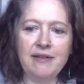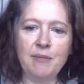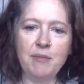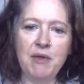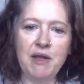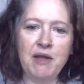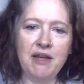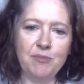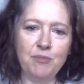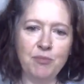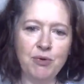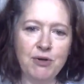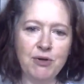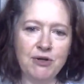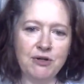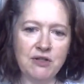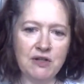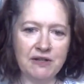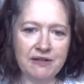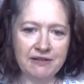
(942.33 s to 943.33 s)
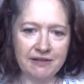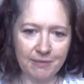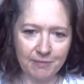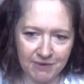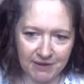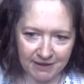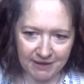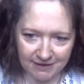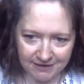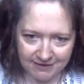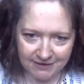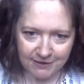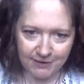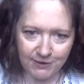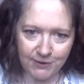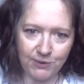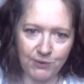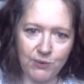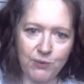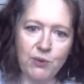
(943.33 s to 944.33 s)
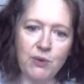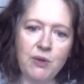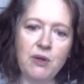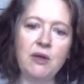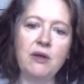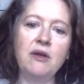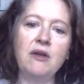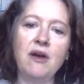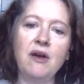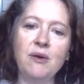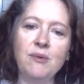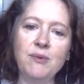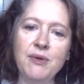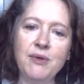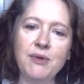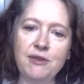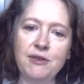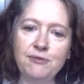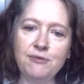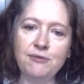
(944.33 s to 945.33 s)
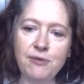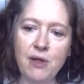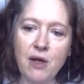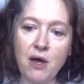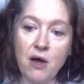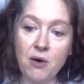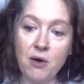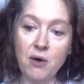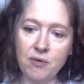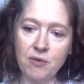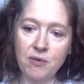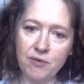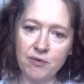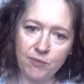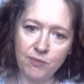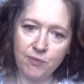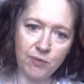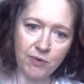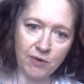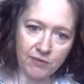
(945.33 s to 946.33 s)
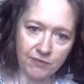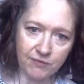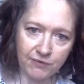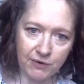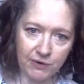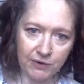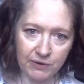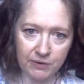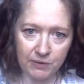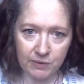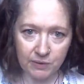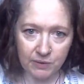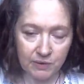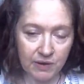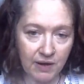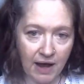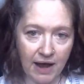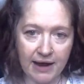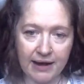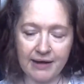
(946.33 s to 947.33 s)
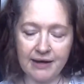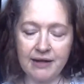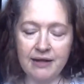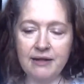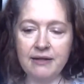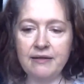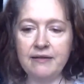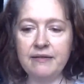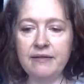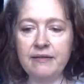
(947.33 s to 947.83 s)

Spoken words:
something to push. It's something to go with the flow of your guidance,